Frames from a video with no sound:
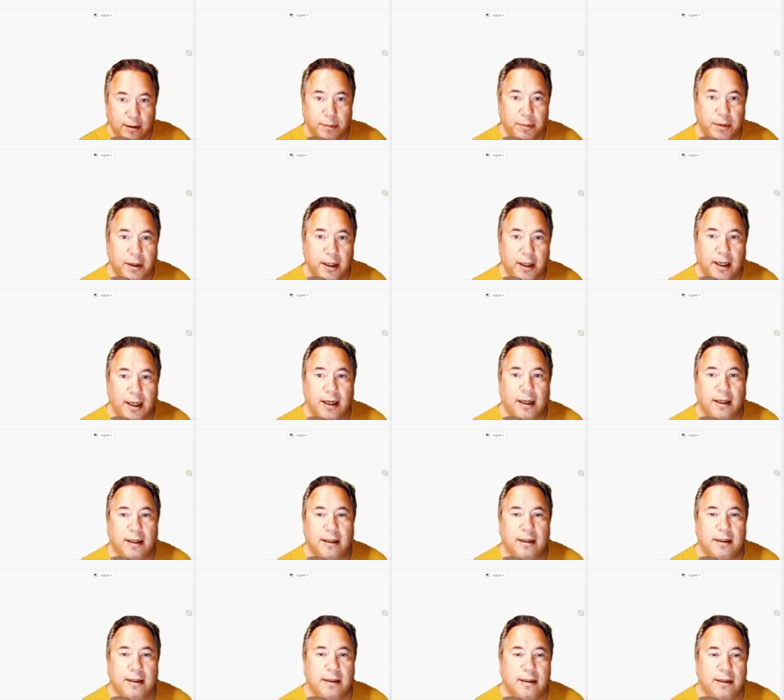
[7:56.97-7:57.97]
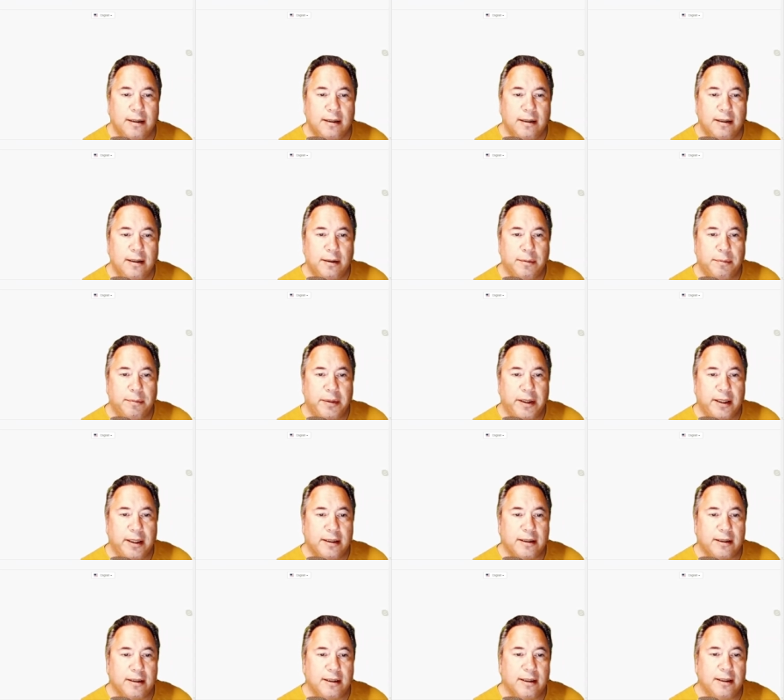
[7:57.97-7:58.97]
Papa,
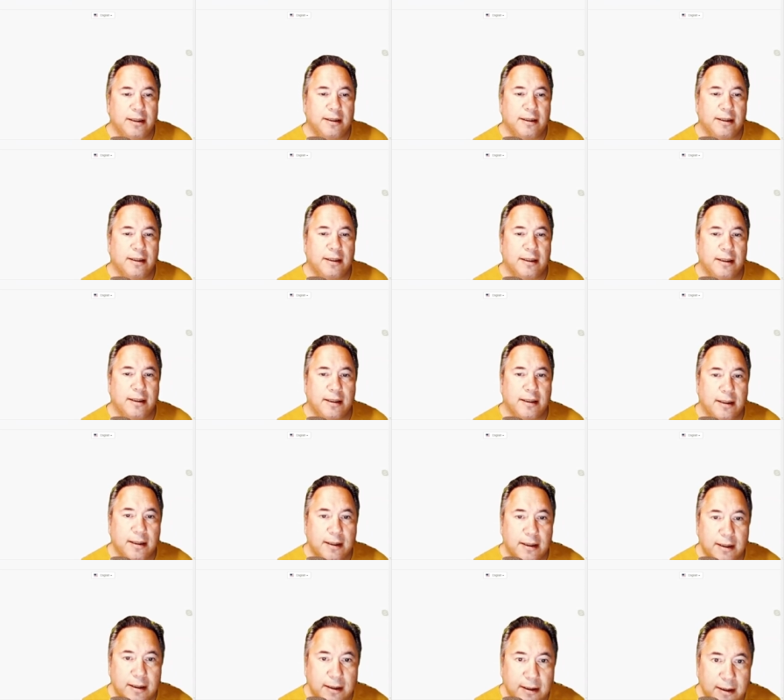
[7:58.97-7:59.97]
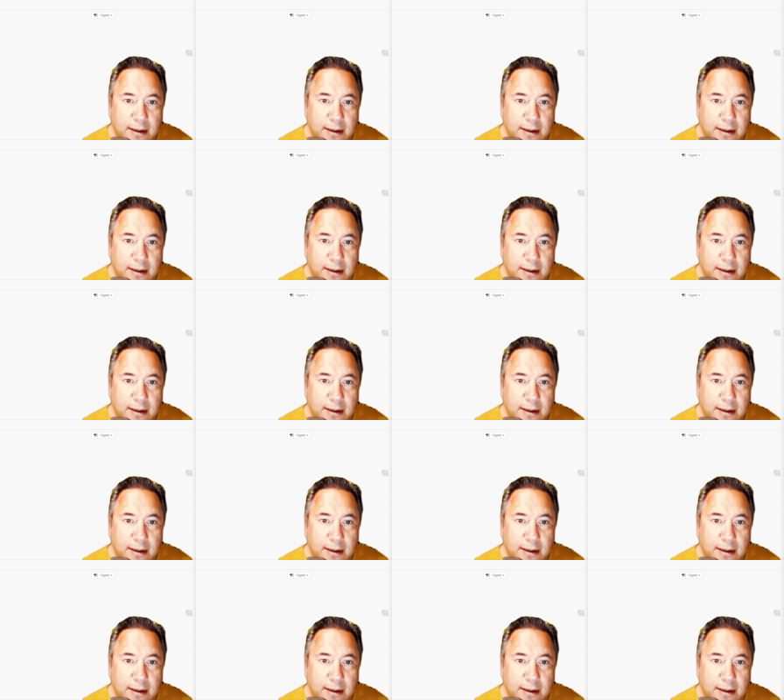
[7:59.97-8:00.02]
paste it, and uh,